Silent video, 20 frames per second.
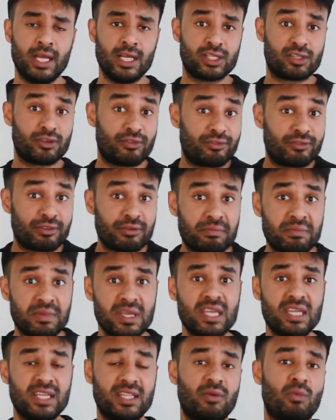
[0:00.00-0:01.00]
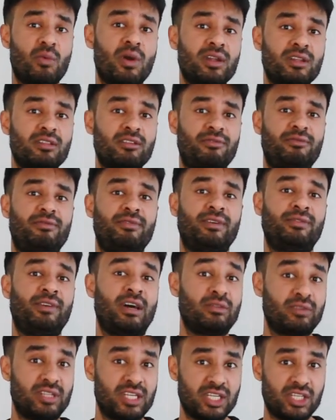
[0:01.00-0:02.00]
So for me, one of the
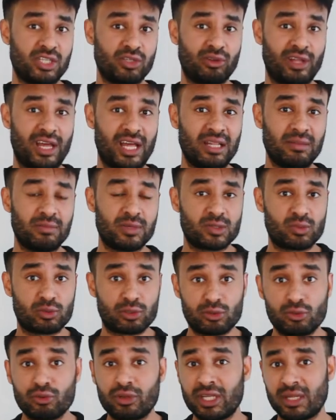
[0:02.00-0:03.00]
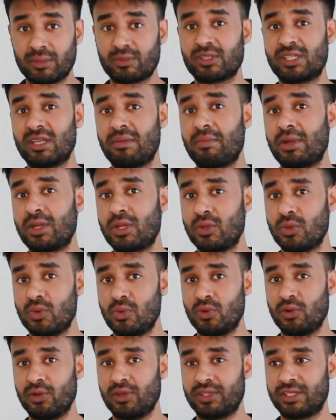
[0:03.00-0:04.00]
foundational elements was looking up to somebody who
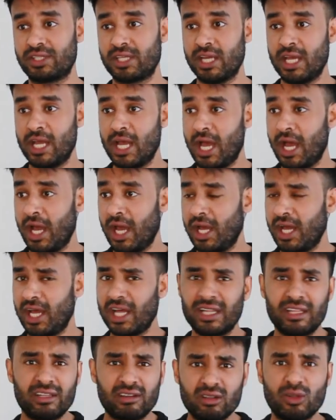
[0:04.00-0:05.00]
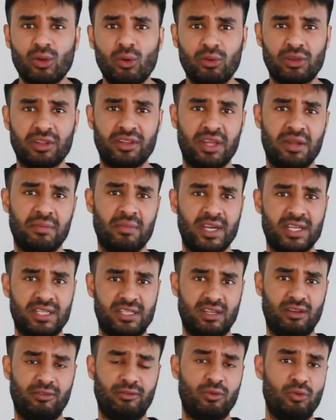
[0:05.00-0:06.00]
was a little older than
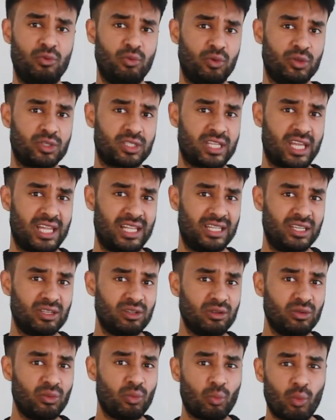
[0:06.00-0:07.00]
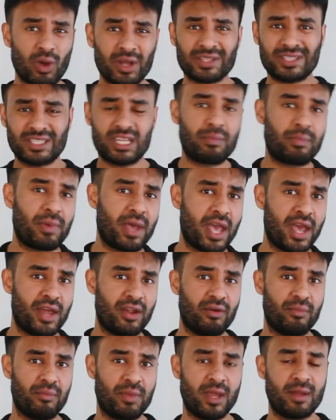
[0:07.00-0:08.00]
myself, who was a little one step ahead
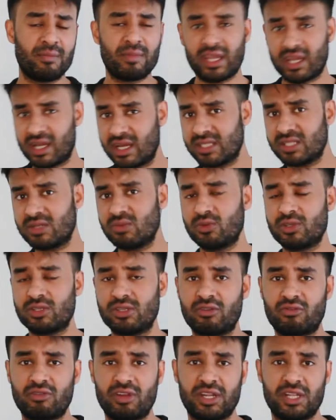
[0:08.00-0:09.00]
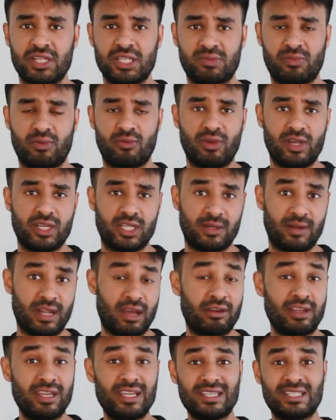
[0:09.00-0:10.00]
of me. And my cousin was a great inspiration.
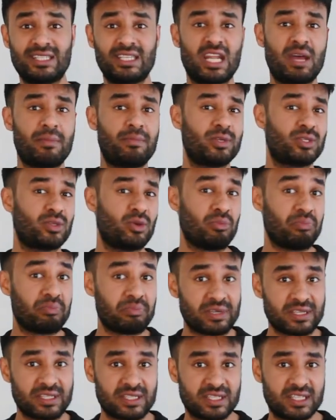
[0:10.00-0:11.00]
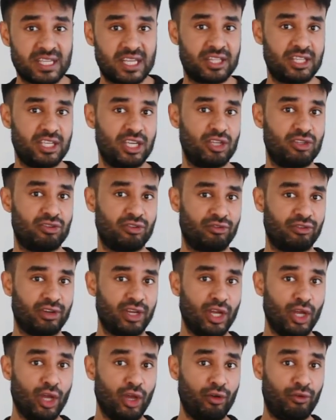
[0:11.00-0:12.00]
Now, he set up his own business at the age of
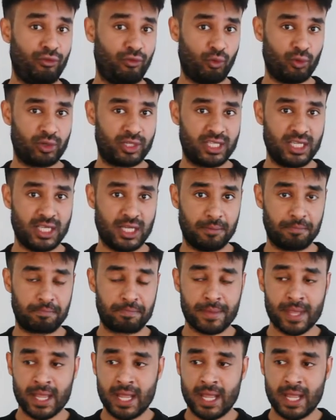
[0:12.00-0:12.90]
14.